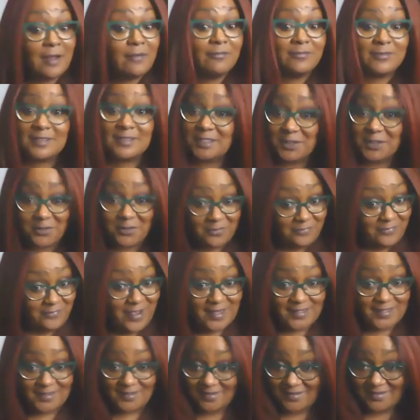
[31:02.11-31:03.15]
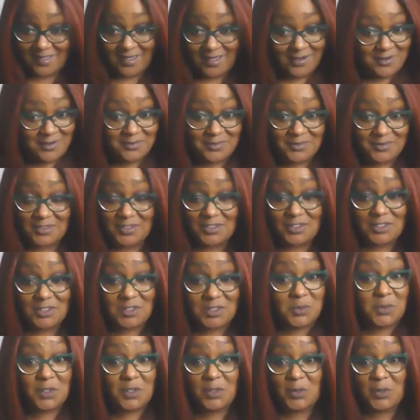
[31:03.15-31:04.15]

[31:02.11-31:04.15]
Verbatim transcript: every single facet that goes into a